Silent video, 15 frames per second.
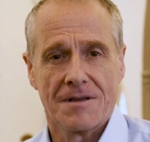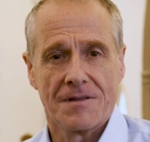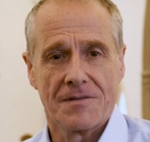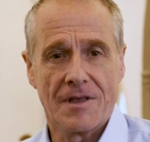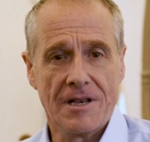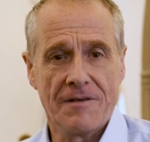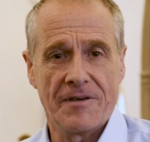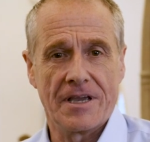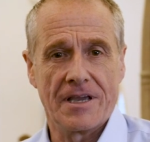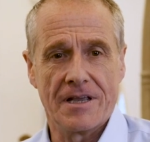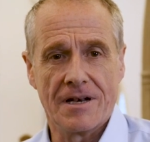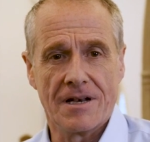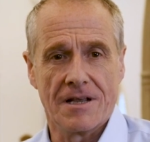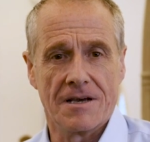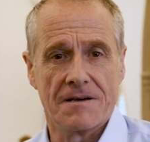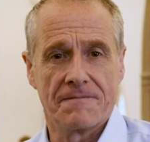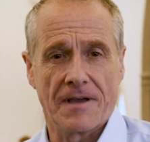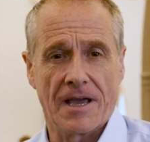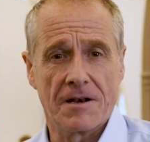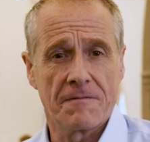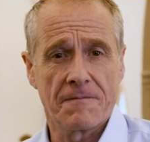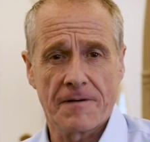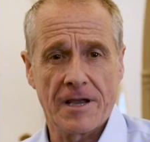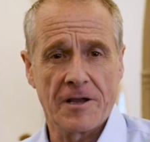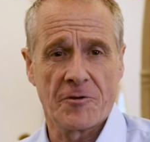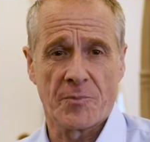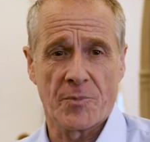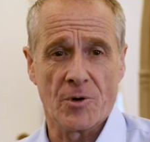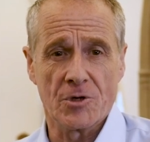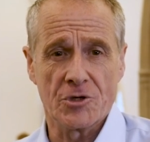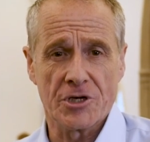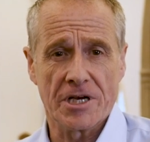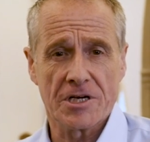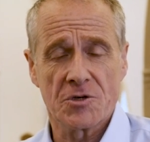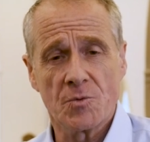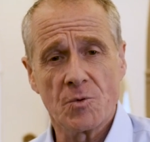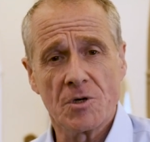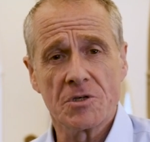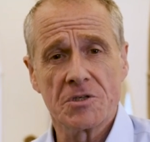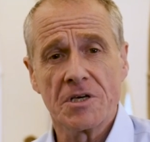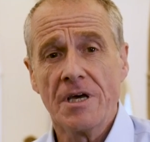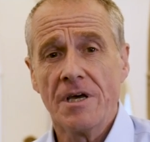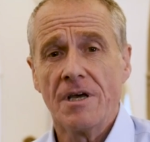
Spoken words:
The Living in Love and Faith project was